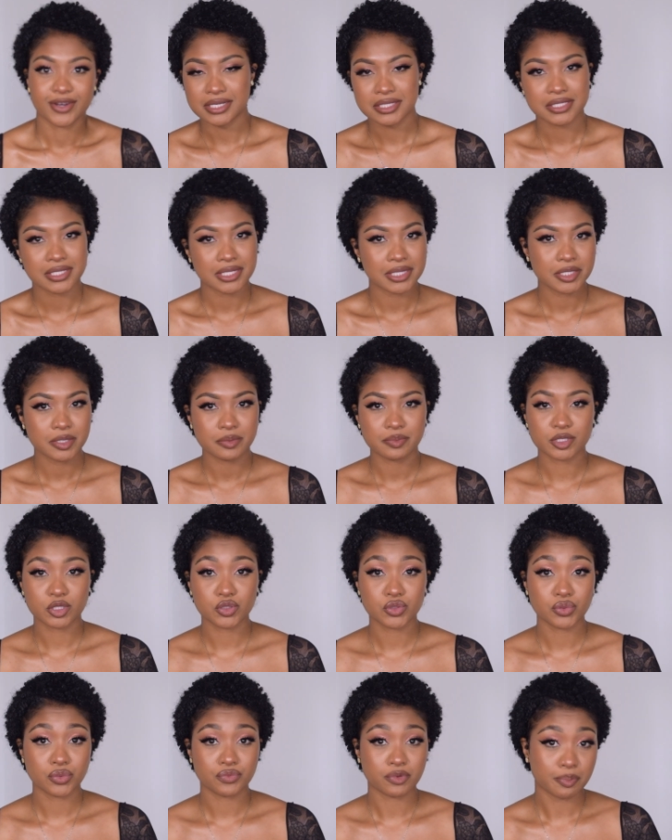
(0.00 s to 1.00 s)
It's a little bit
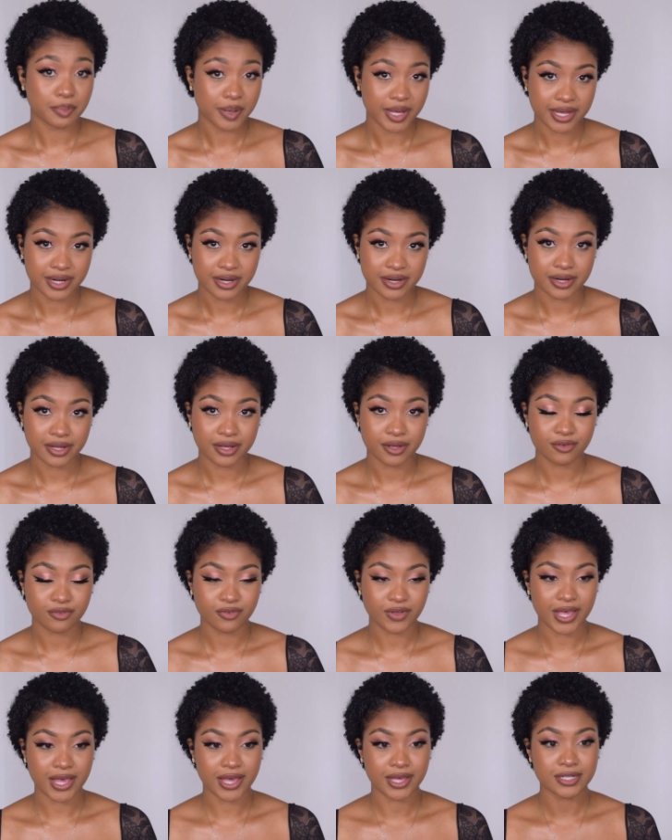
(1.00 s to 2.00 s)
too repetitive
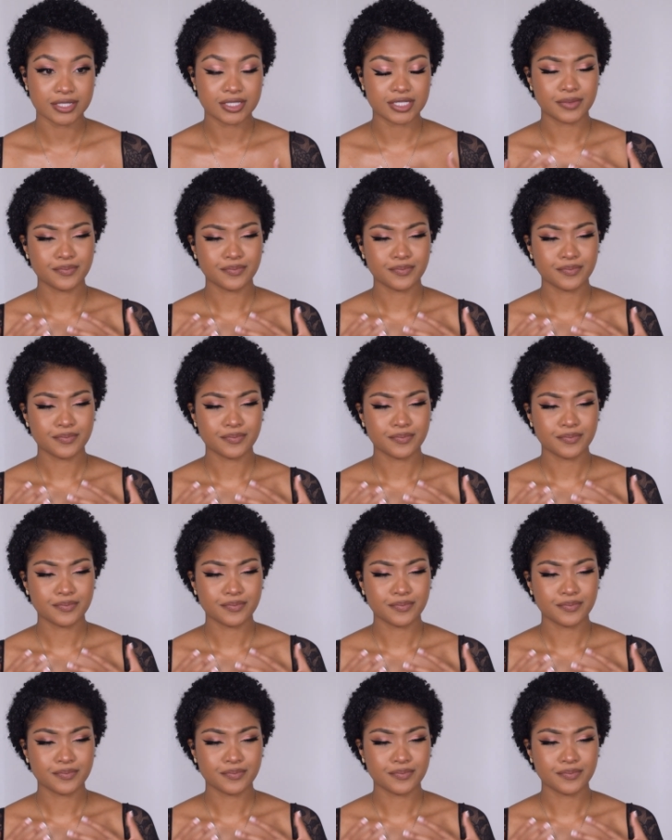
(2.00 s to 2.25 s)
and